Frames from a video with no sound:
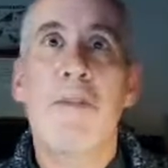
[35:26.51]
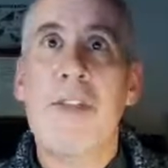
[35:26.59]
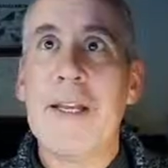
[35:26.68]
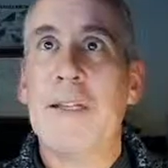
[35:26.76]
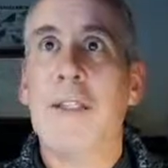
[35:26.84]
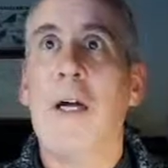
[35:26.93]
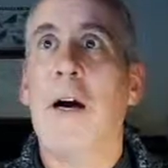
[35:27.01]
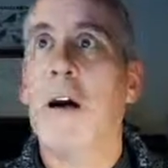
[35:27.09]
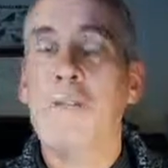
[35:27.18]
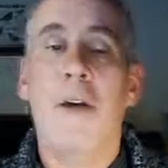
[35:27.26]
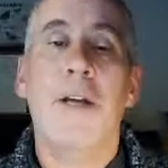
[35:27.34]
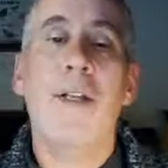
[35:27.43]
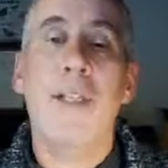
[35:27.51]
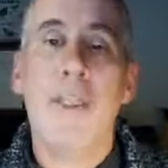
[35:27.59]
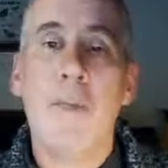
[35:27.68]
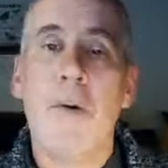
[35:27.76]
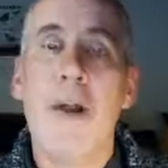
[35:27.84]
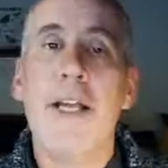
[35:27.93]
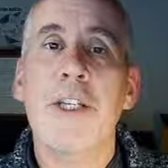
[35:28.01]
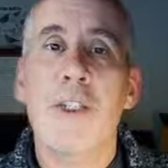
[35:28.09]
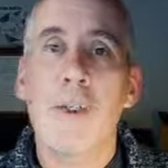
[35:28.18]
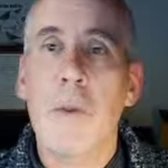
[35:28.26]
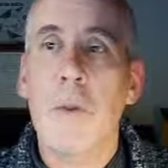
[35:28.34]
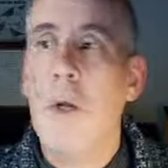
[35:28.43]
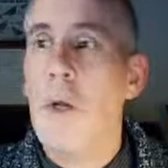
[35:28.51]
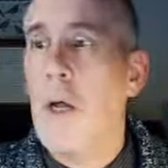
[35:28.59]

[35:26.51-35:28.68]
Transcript: Things that I find inspirational,